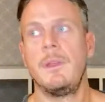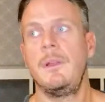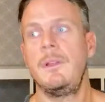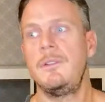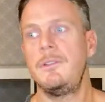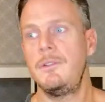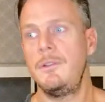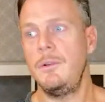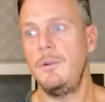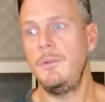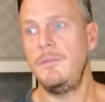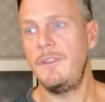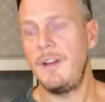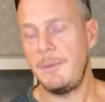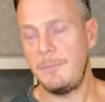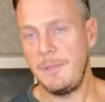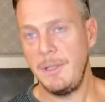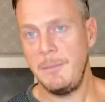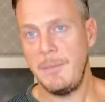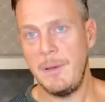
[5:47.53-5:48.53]
to
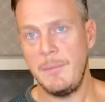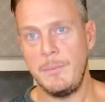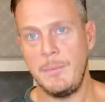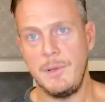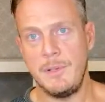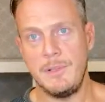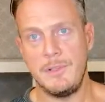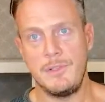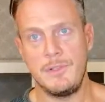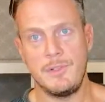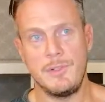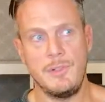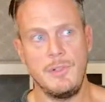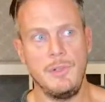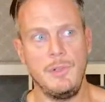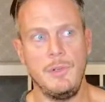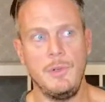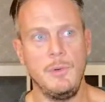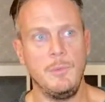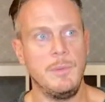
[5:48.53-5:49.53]
family members,
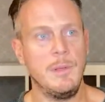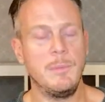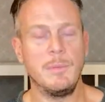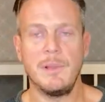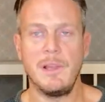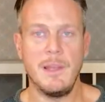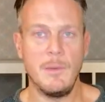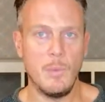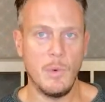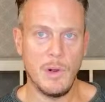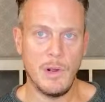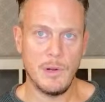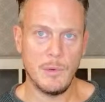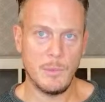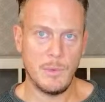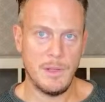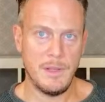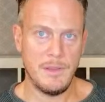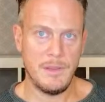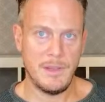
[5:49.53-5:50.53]
to people they work
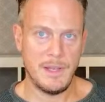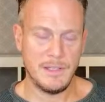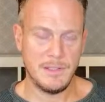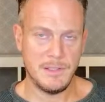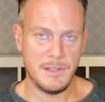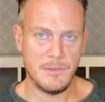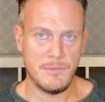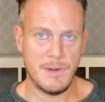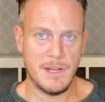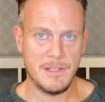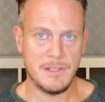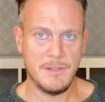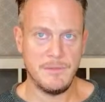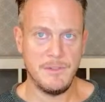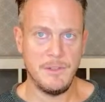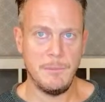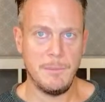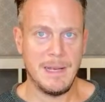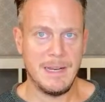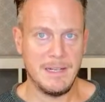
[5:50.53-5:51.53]
with, and to the rest of
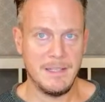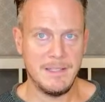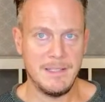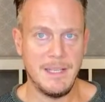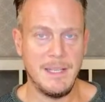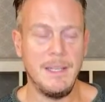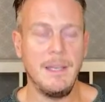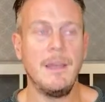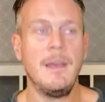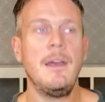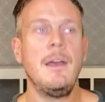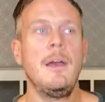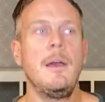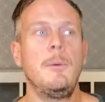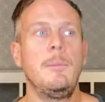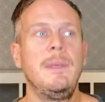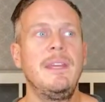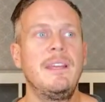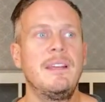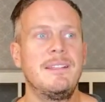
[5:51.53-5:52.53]
humanity,
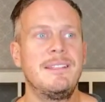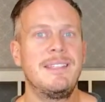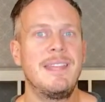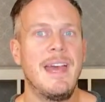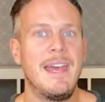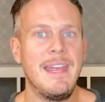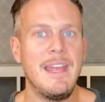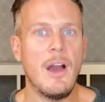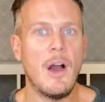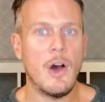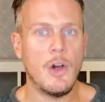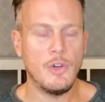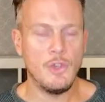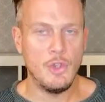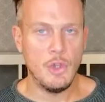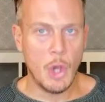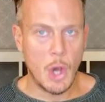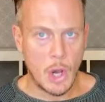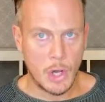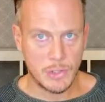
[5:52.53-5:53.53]
because they are
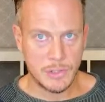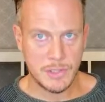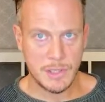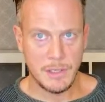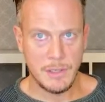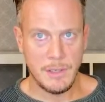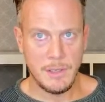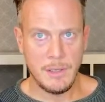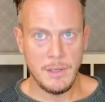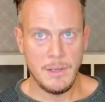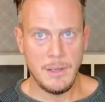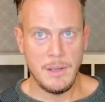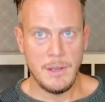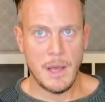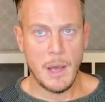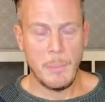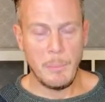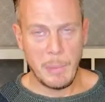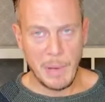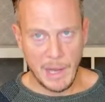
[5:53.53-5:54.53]
not
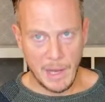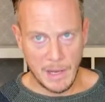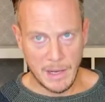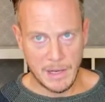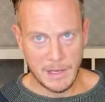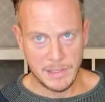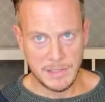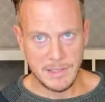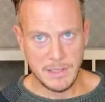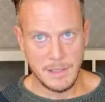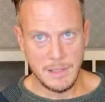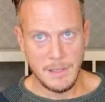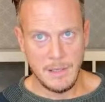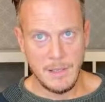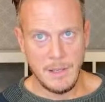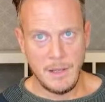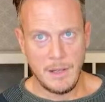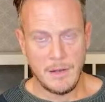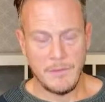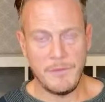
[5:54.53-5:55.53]
a part
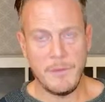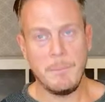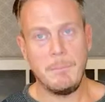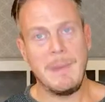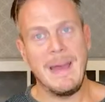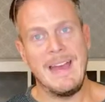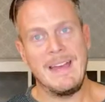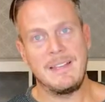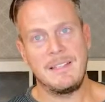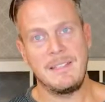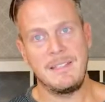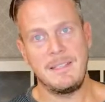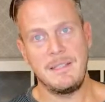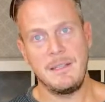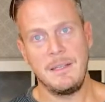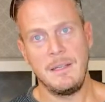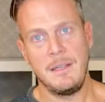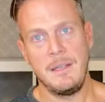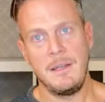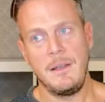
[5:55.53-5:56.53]
of the
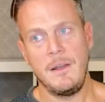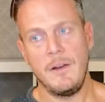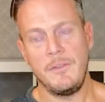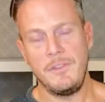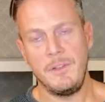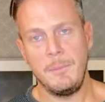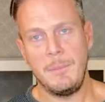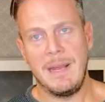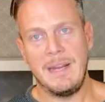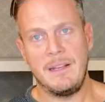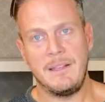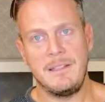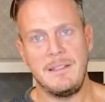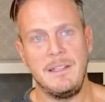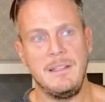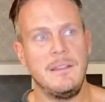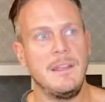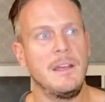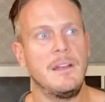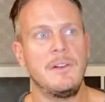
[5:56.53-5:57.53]
mass of humanity.
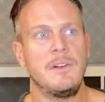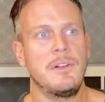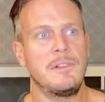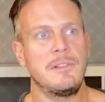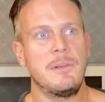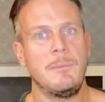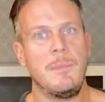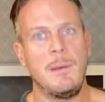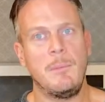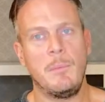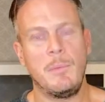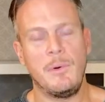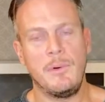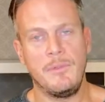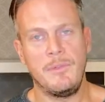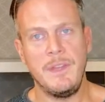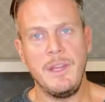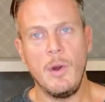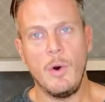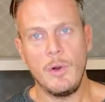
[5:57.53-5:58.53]
They are not a member of
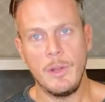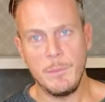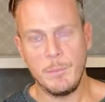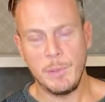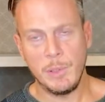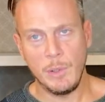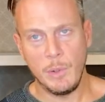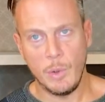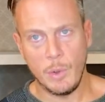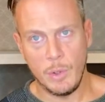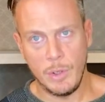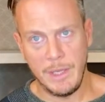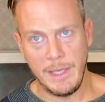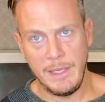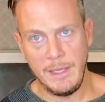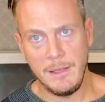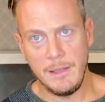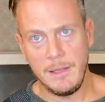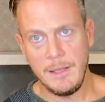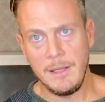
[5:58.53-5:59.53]
the hoi polloi,
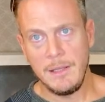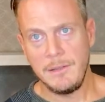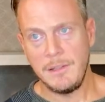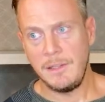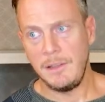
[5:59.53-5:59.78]
the